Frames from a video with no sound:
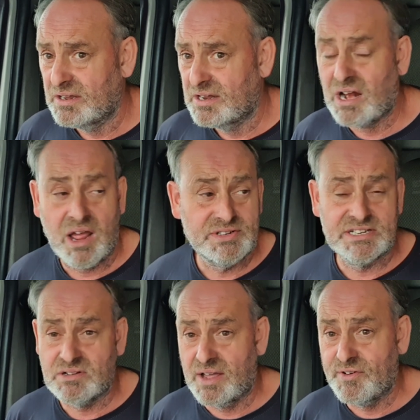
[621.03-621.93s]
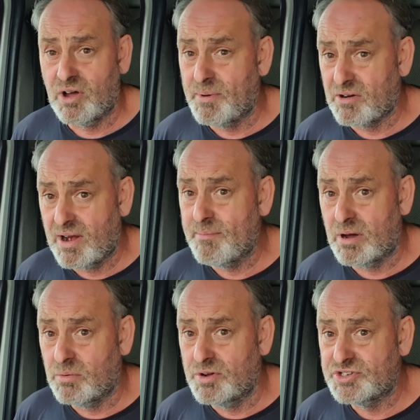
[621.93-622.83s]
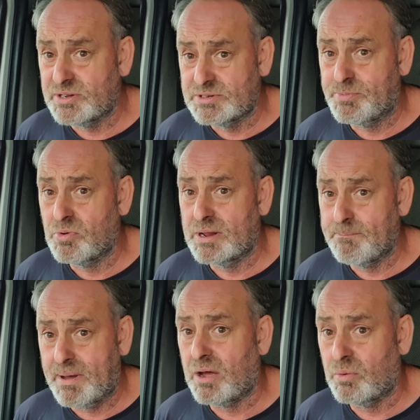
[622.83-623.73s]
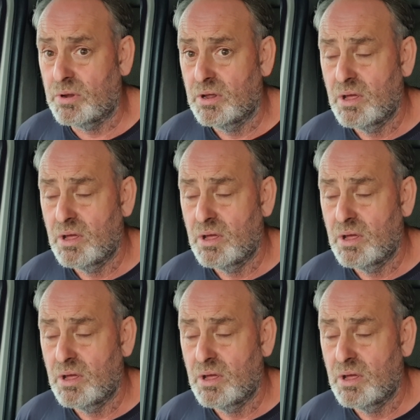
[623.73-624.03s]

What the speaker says: The closest I ever got my grandma was, she was born in Bow.